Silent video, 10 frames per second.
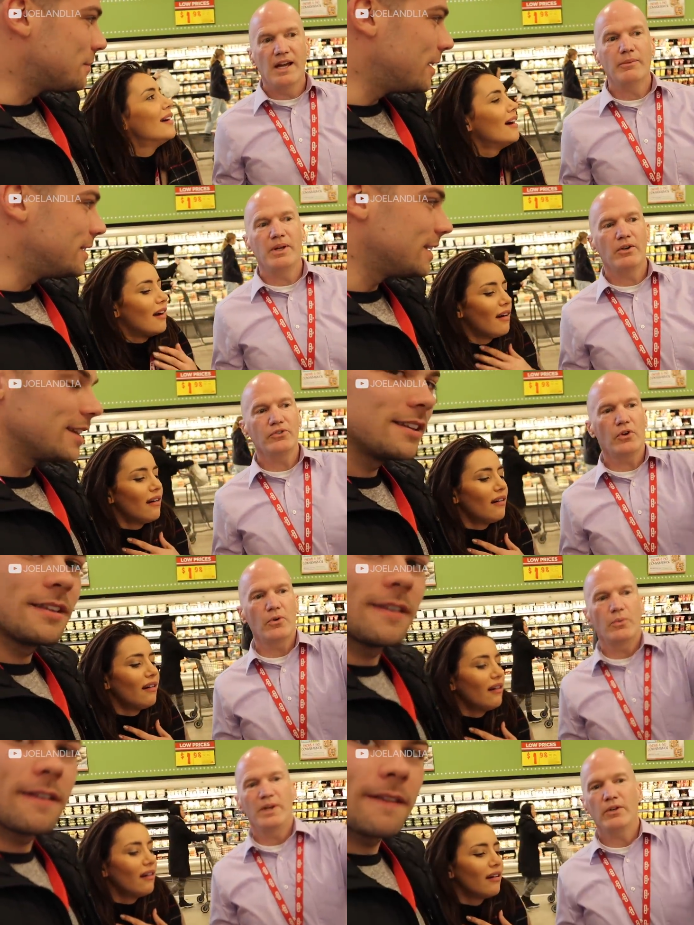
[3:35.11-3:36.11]
Speaker 1: And
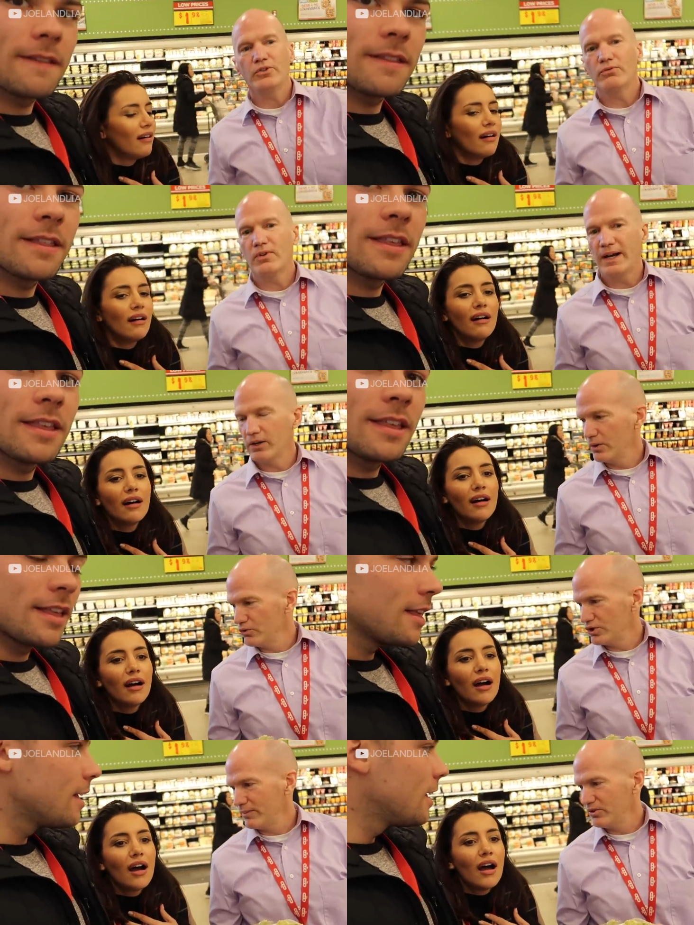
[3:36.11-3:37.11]
we also fry our own
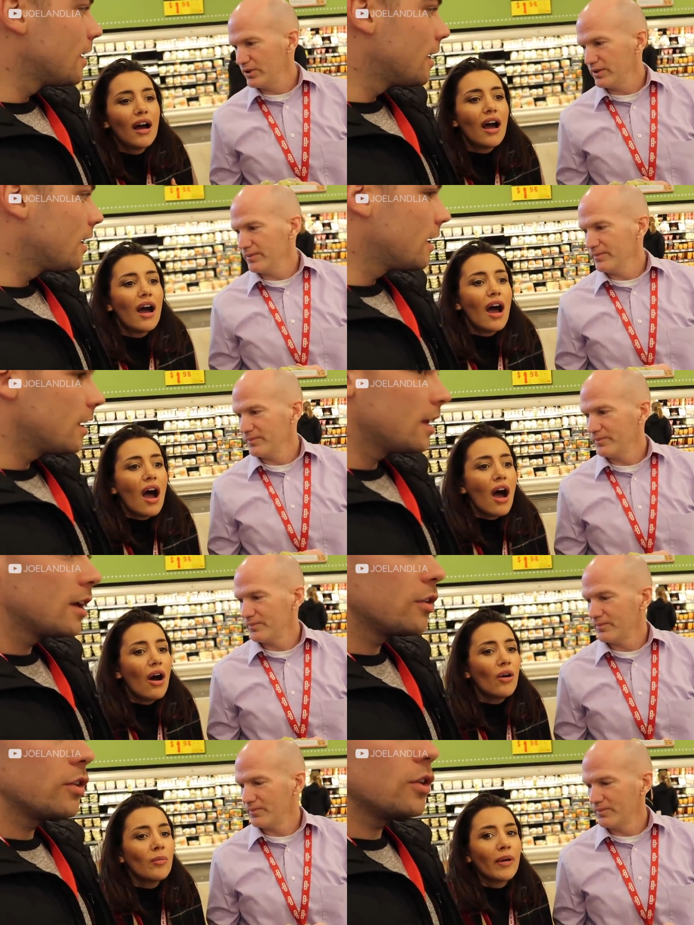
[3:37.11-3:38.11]
chips here.
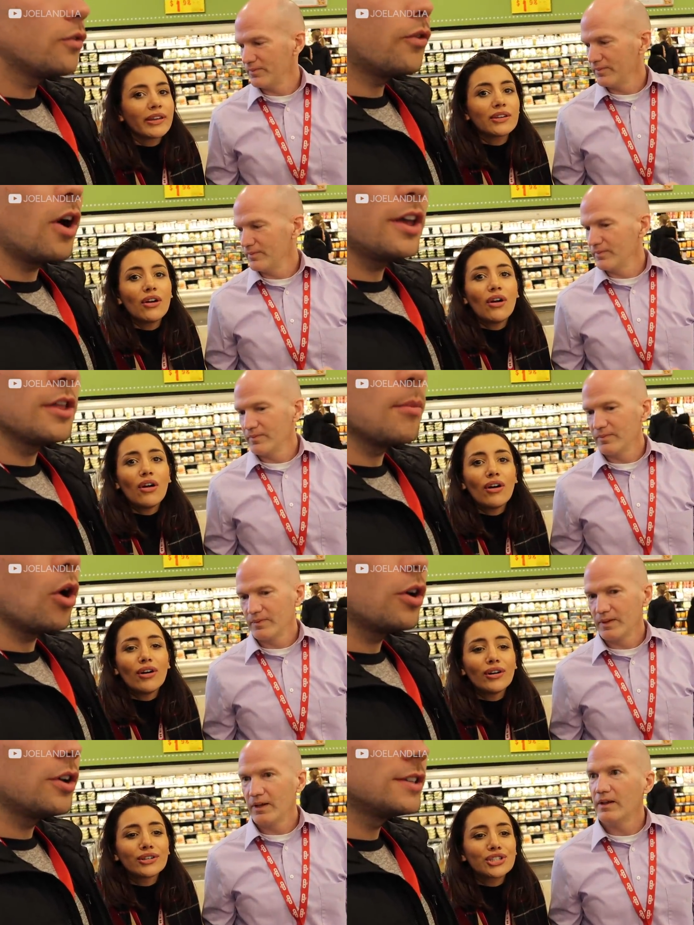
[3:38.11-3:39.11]
Oh my
Speaker 2: God. Fry them
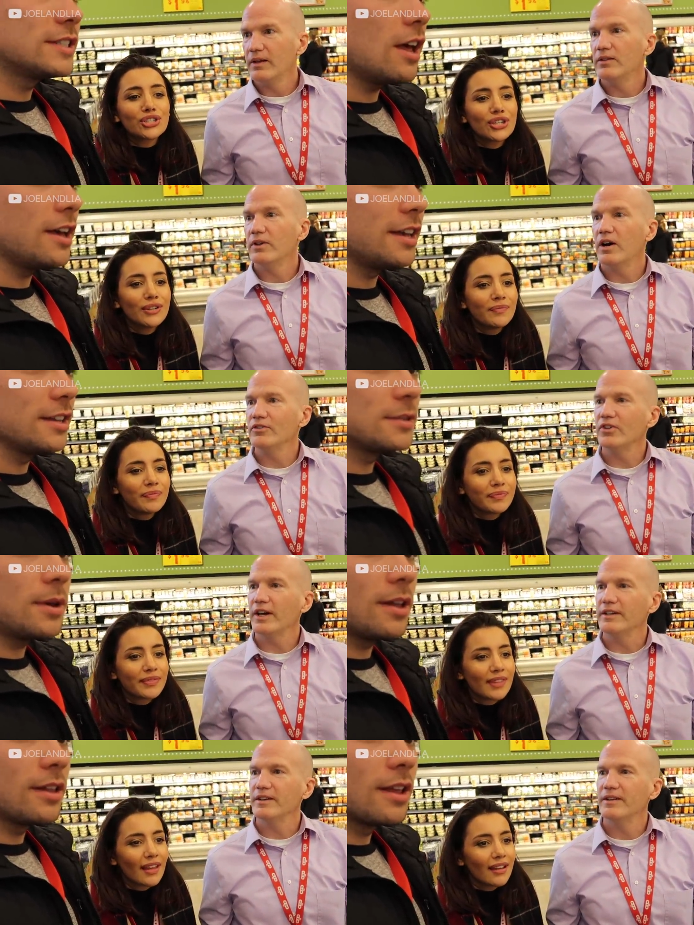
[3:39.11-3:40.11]
on site as
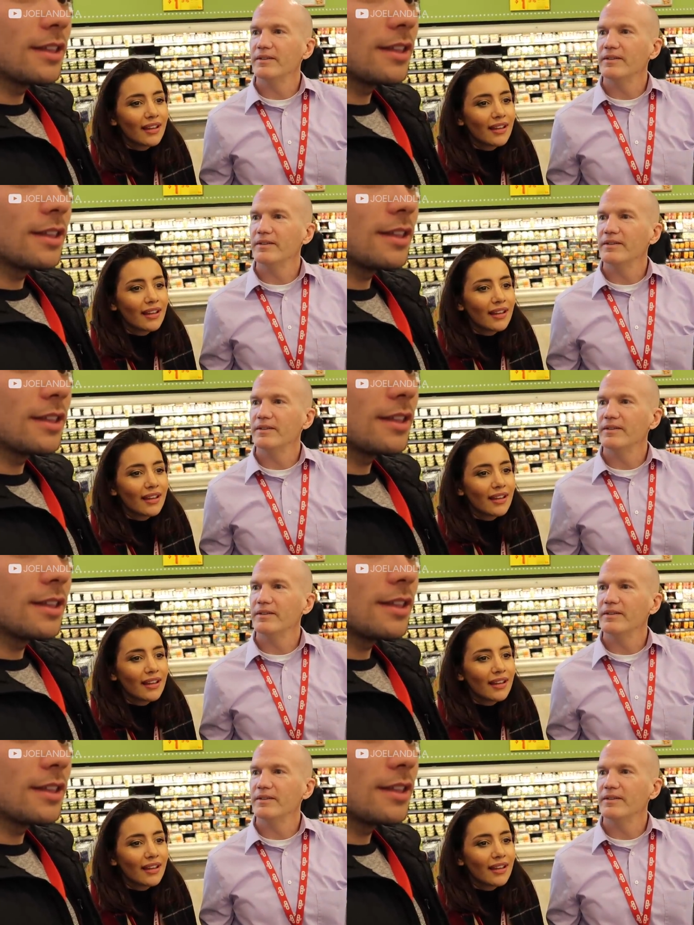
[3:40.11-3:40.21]
well.